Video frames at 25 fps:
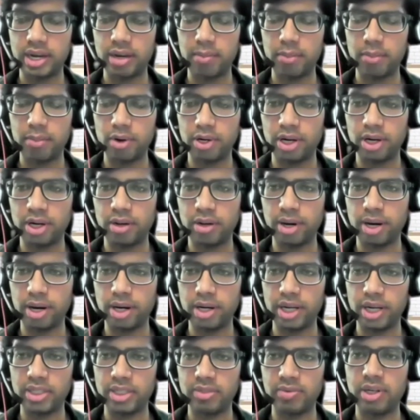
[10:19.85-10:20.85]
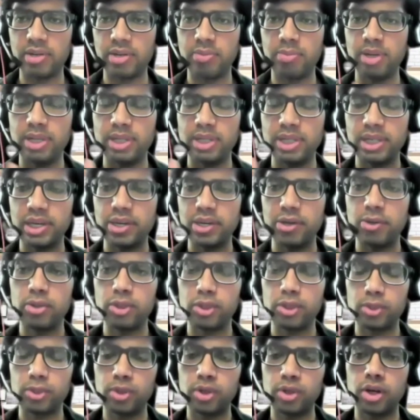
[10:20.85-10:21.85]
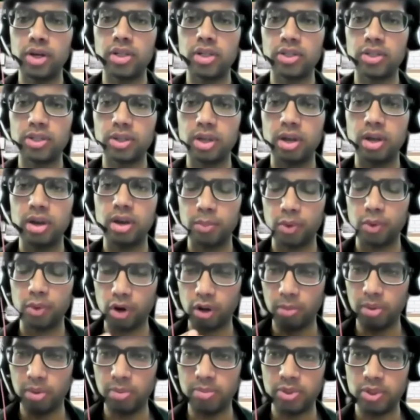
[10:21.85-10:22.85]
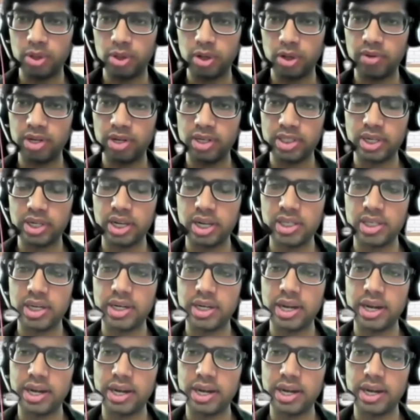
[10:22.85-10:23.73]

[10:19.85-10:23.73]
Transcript: an important part as well, basically to show your problem solving skills and